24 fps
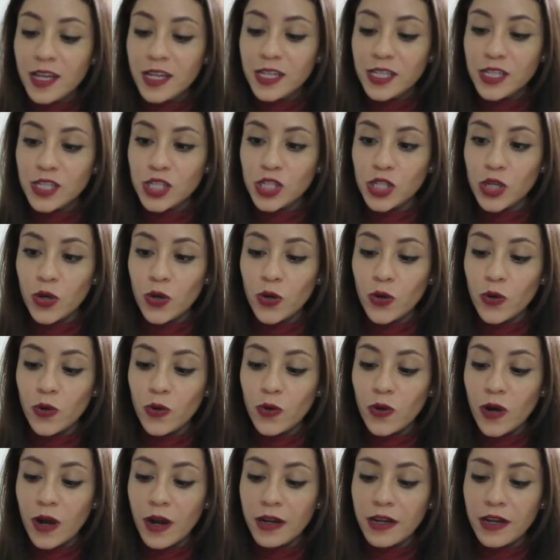
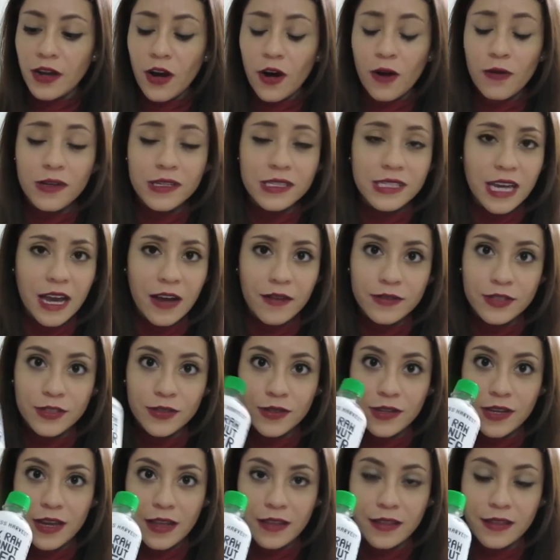so I always have to
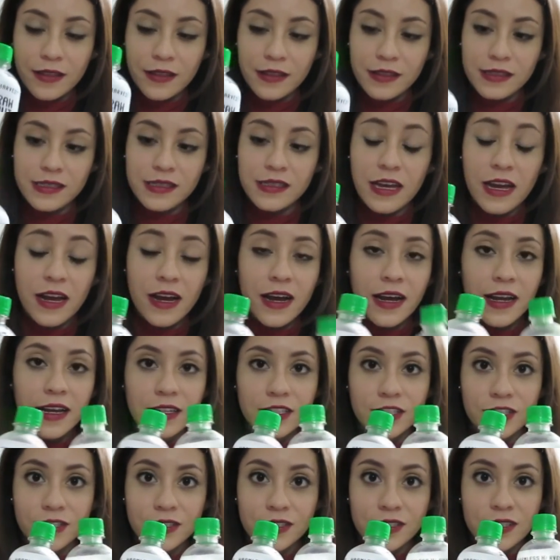get these. I
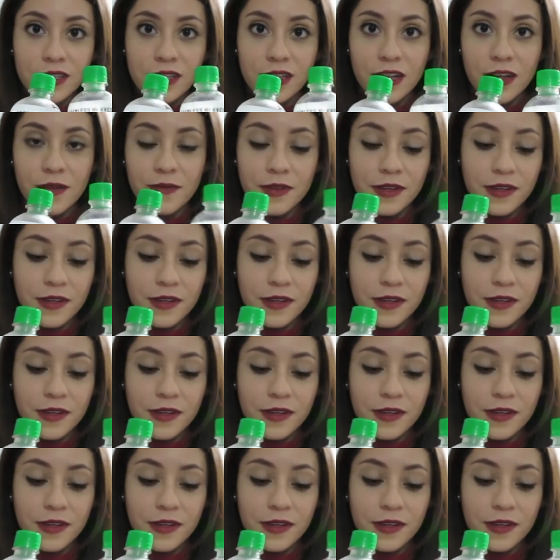just love